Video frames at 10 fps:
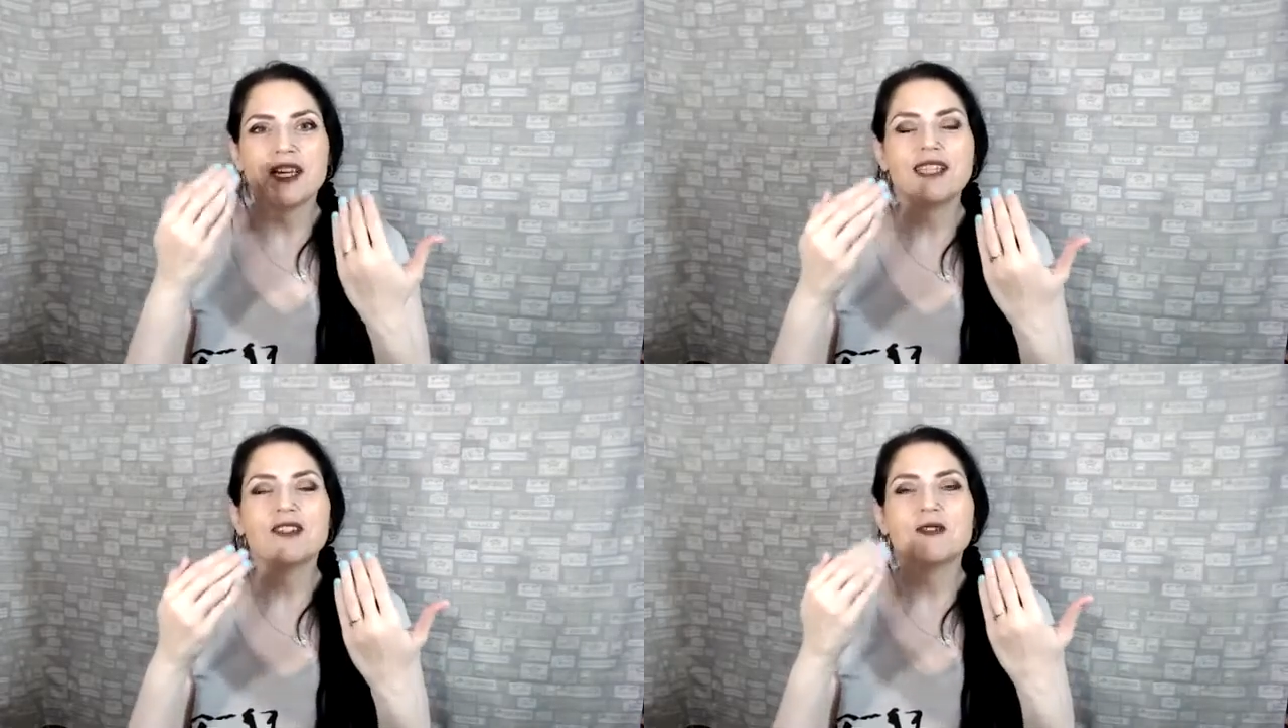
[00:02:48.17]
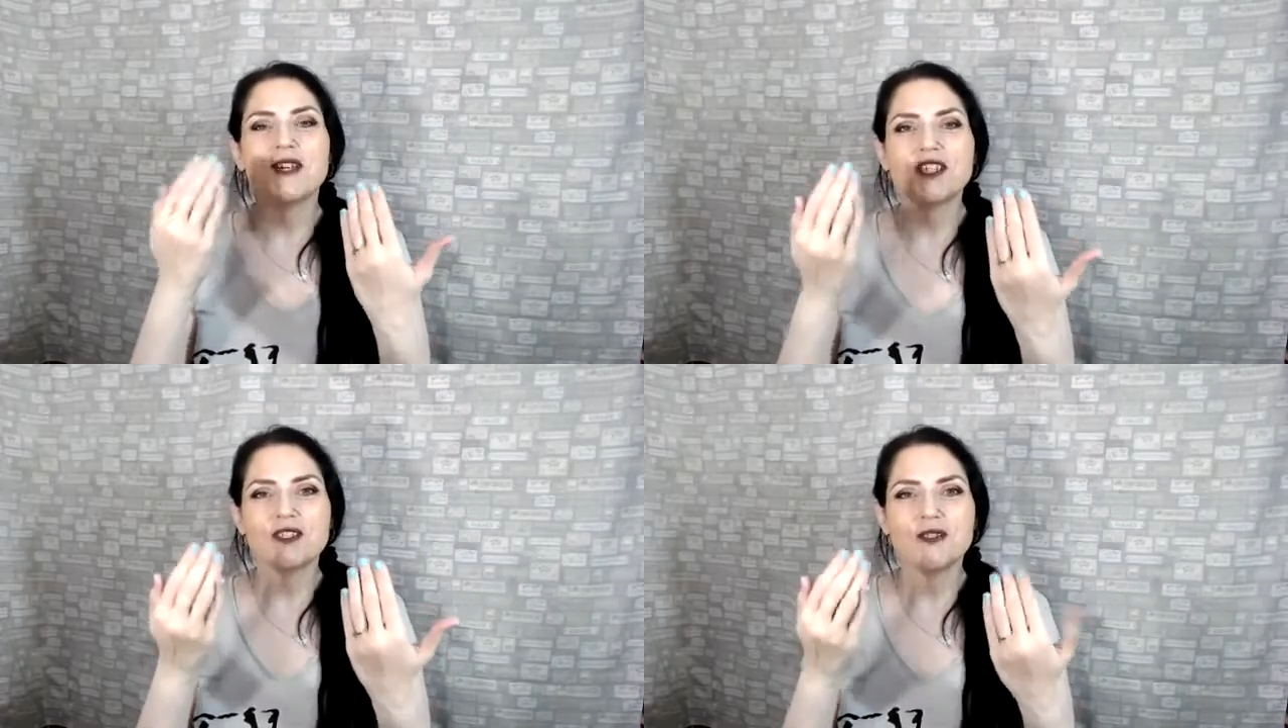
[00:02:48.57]

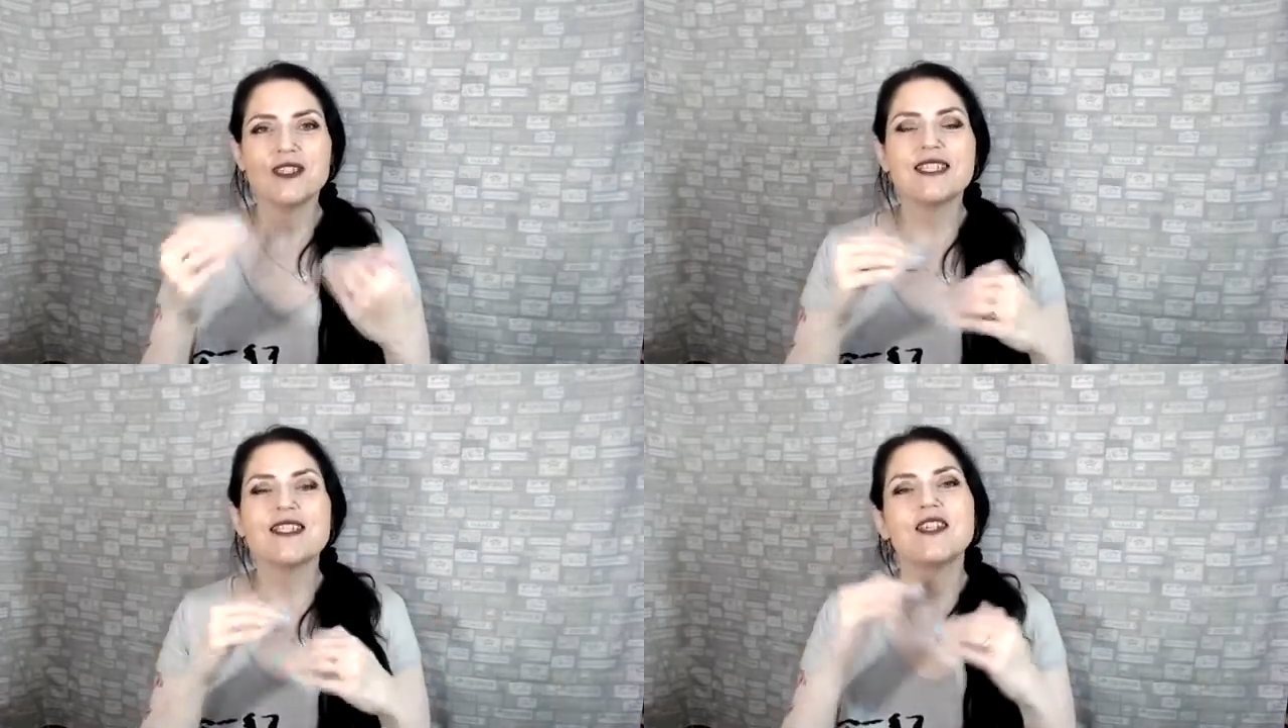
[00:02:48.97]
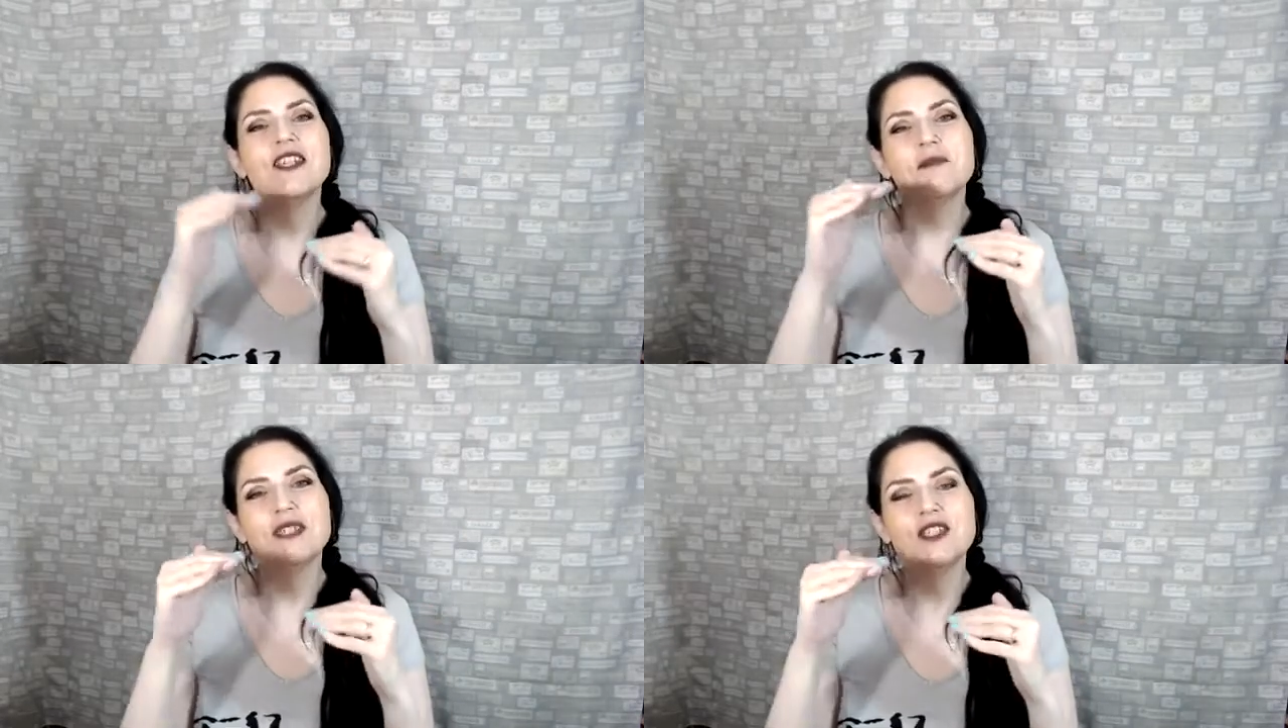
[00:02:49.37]
threshold is the
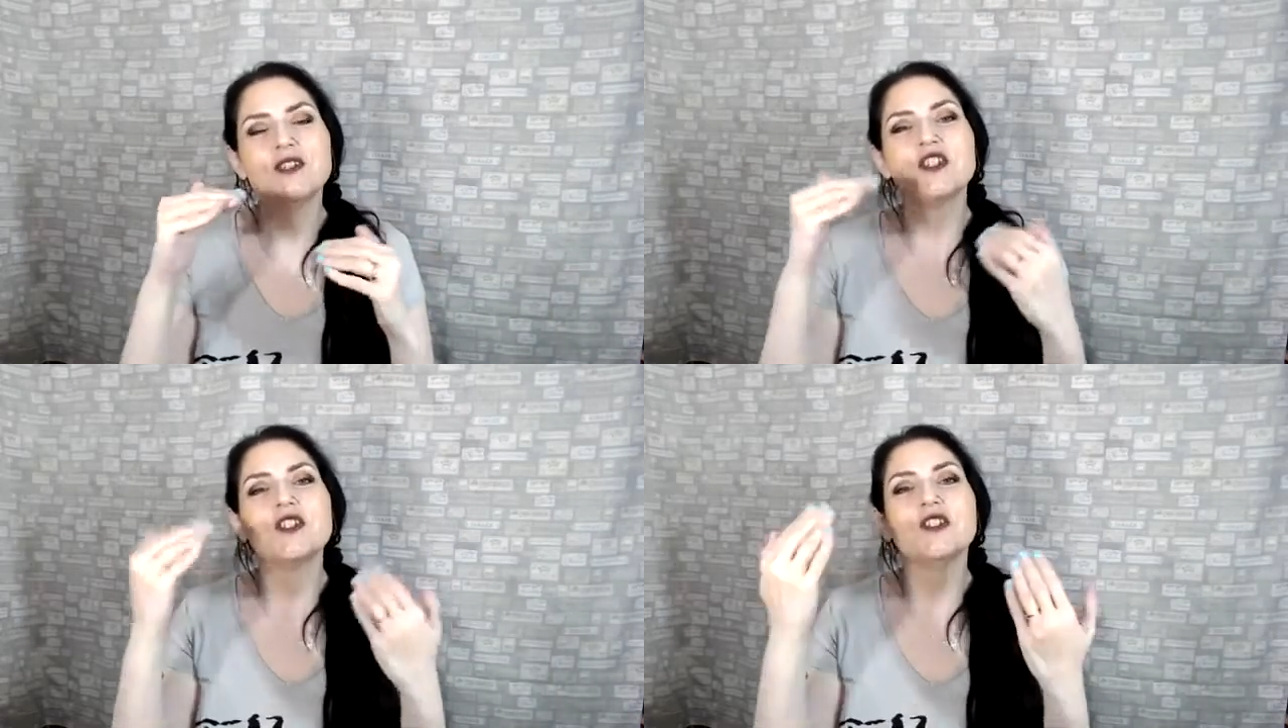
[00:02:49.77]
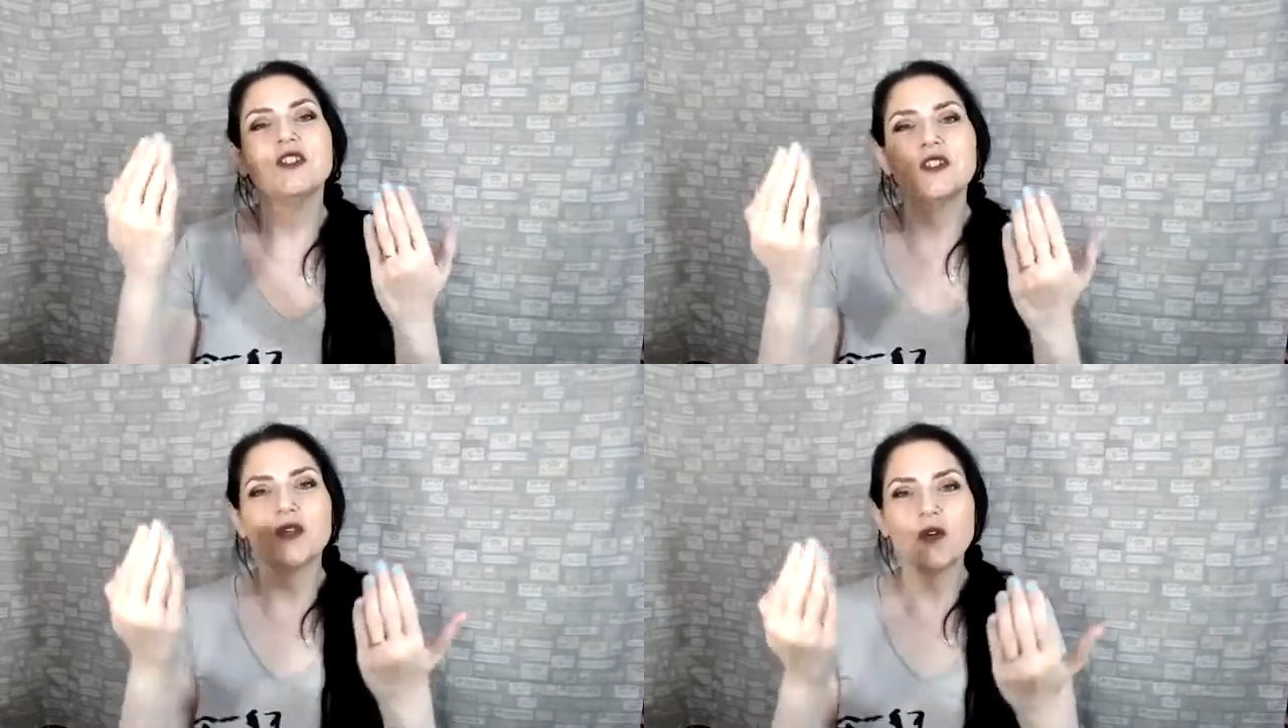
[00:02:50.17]
limit you
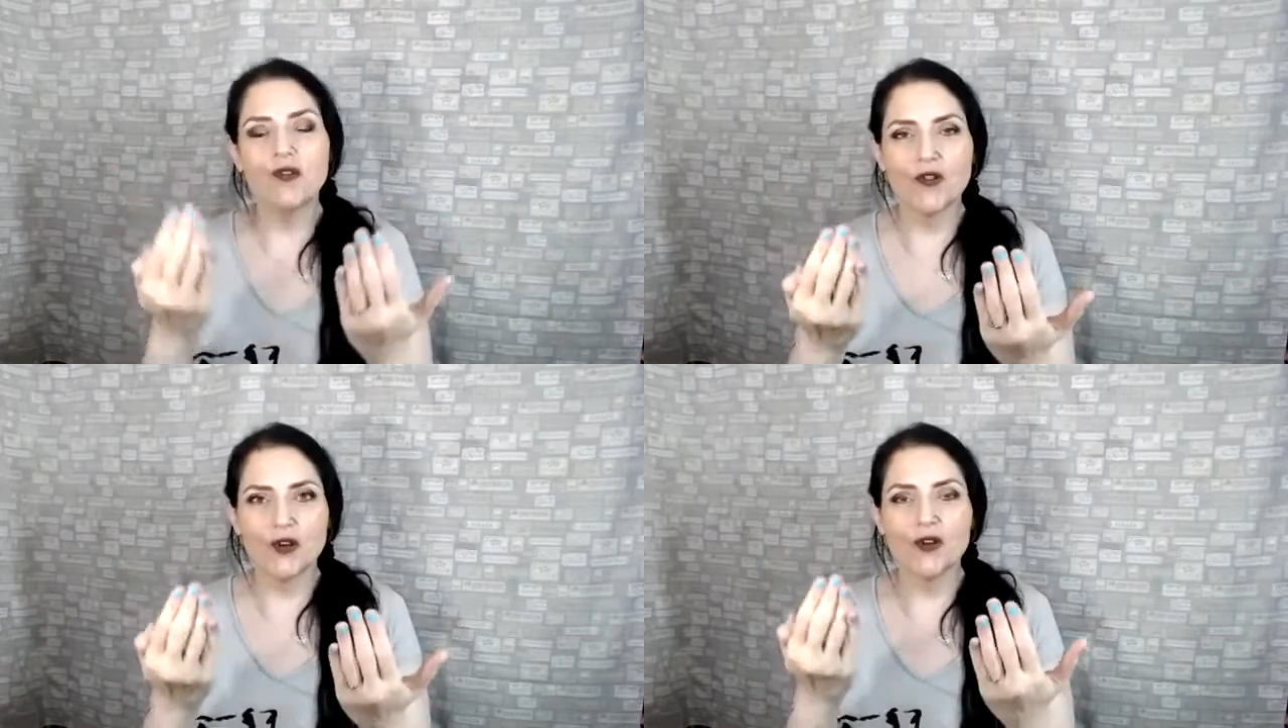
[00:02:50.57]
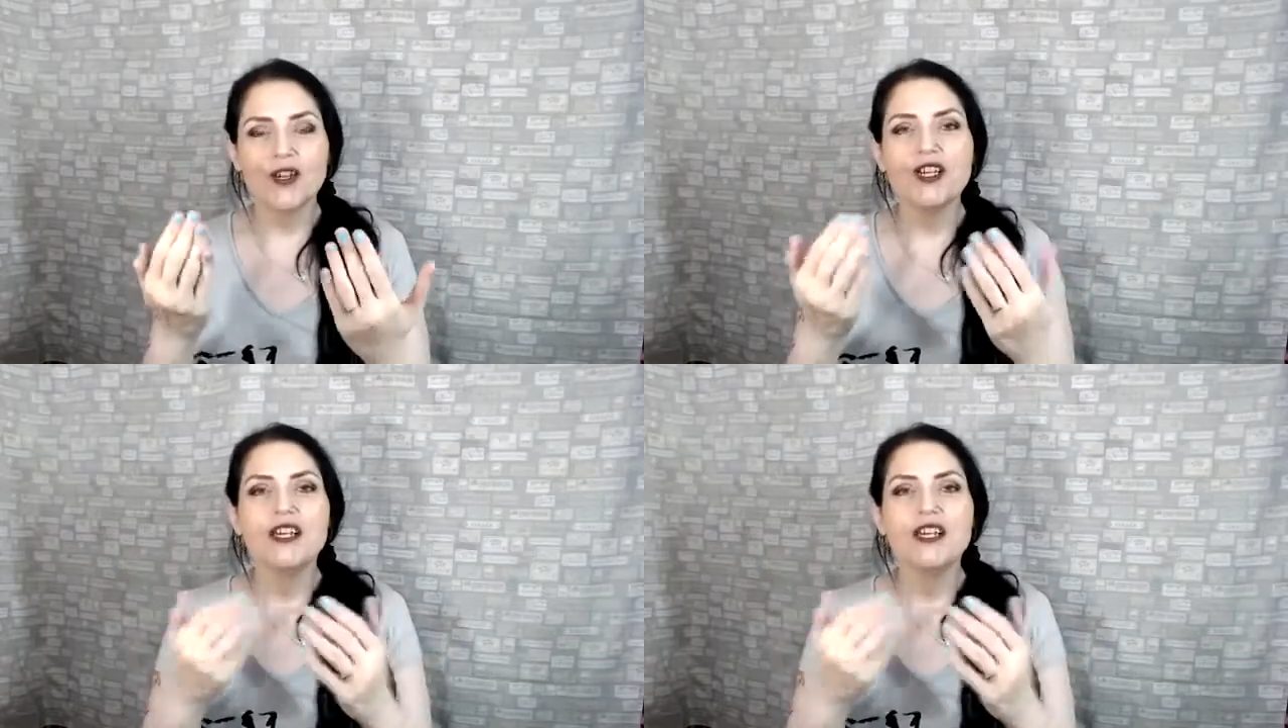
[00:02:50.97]
shouldn't go over,